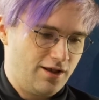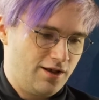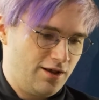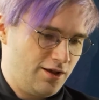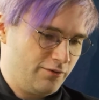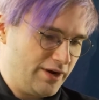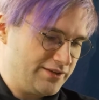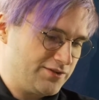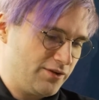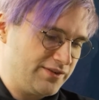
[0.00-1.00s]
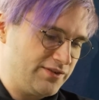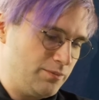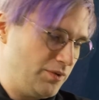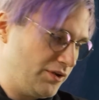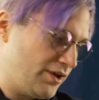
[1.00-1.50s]
All right, so the
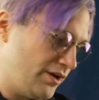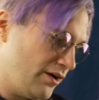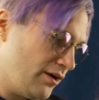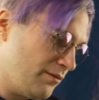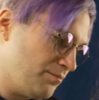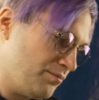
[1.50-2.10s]
symbol here